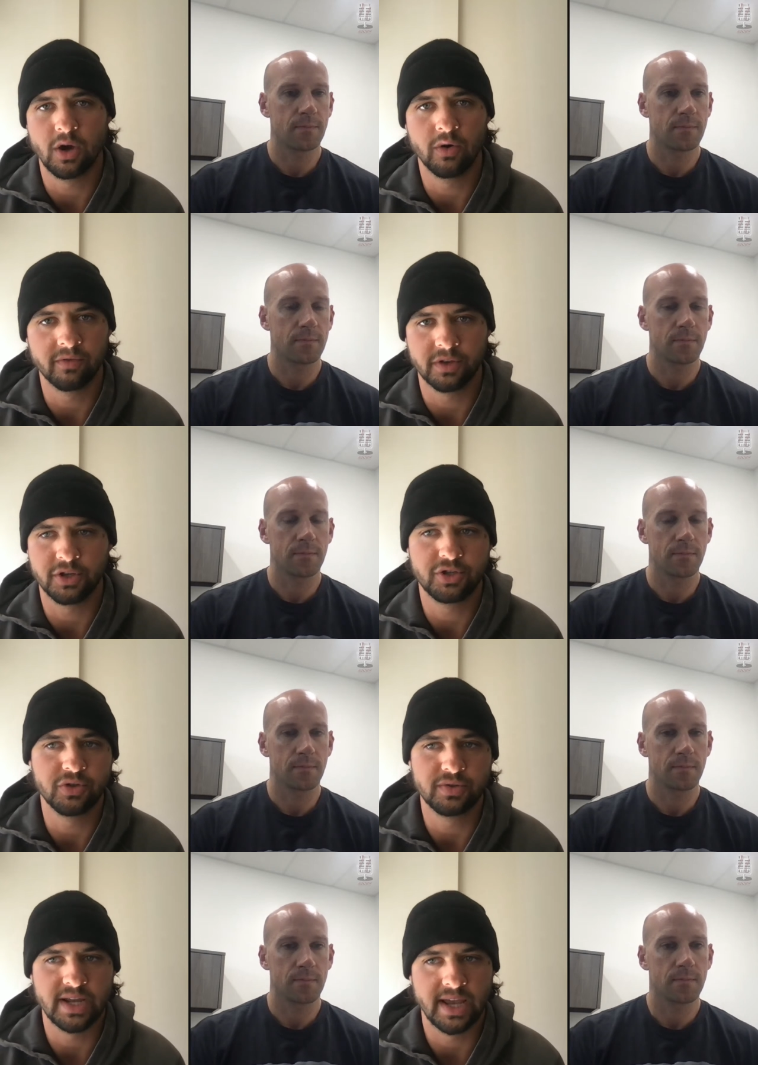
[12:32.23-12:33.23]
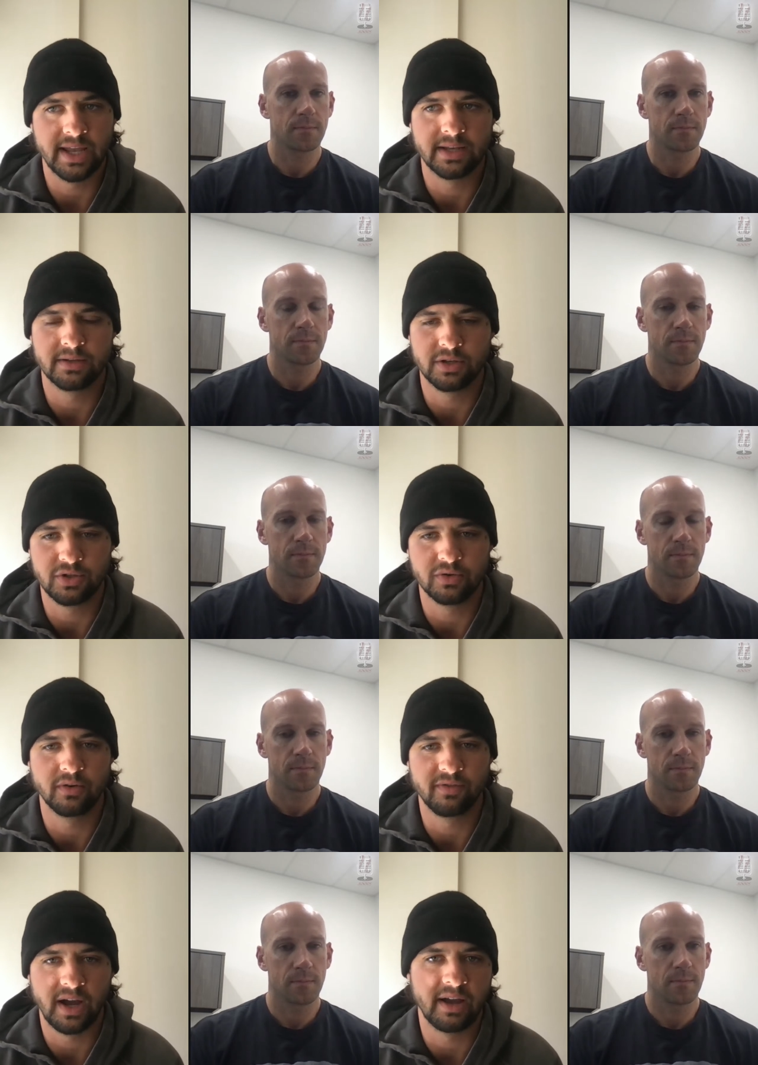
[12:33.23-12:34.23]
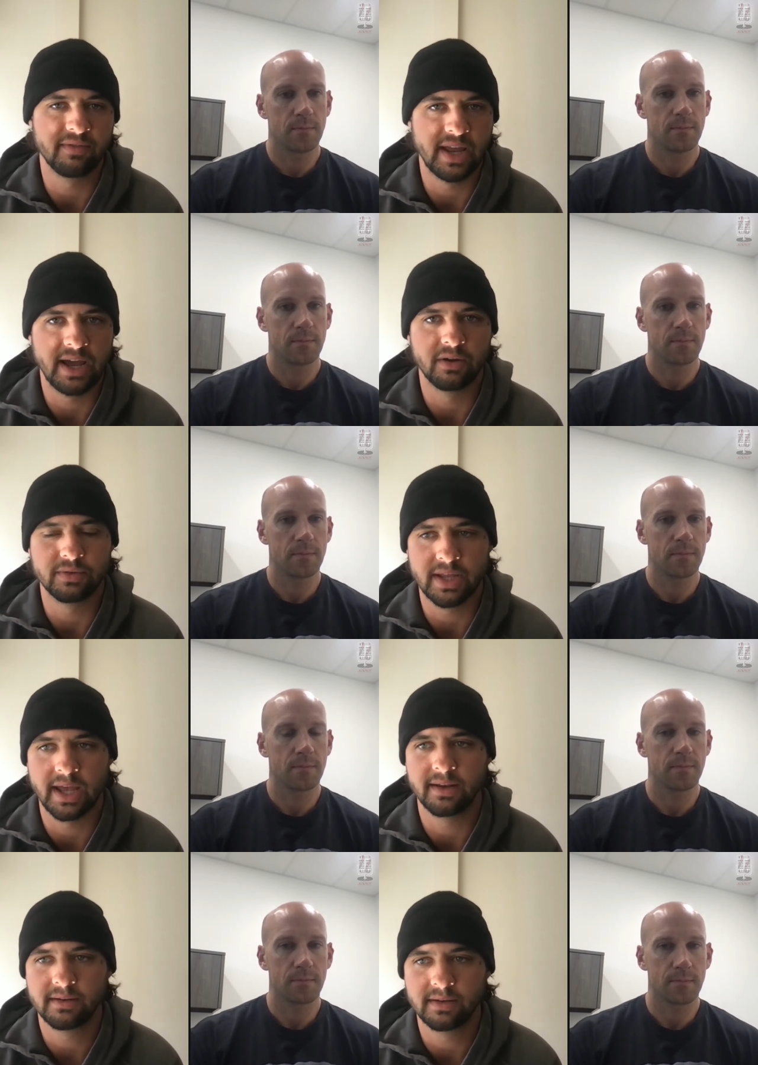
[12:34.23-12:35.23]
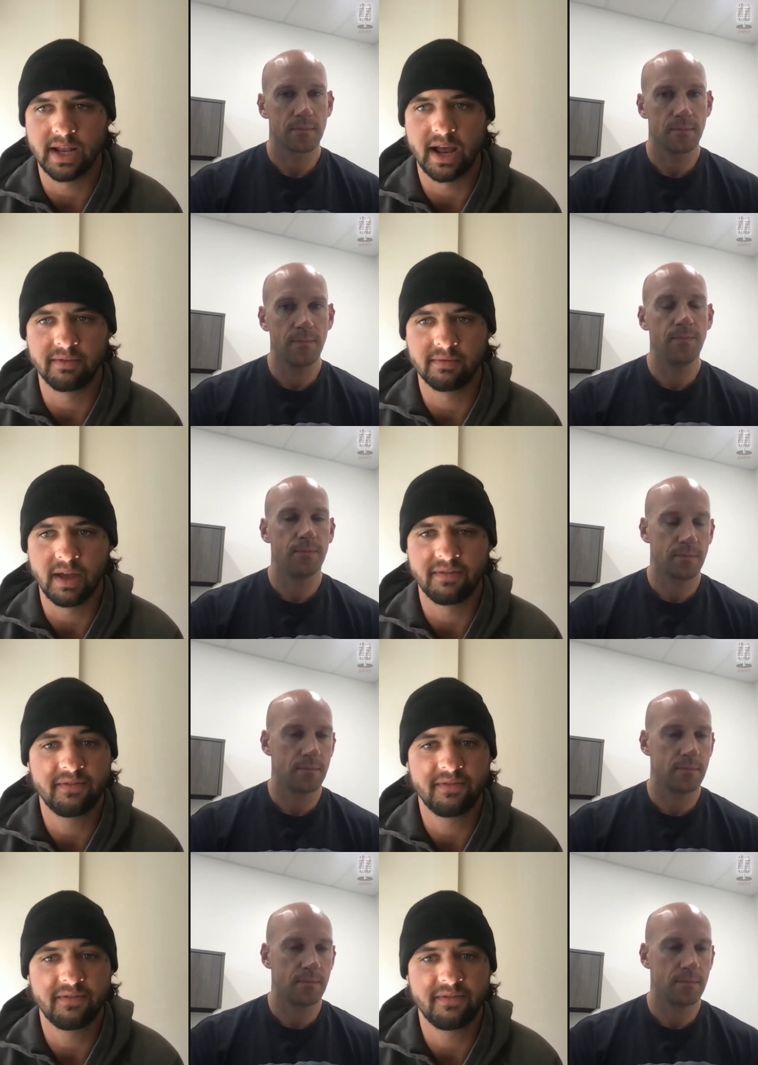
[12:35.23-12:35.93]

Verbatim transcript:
Speaker 1: the over the 210 to 205 now that that I, I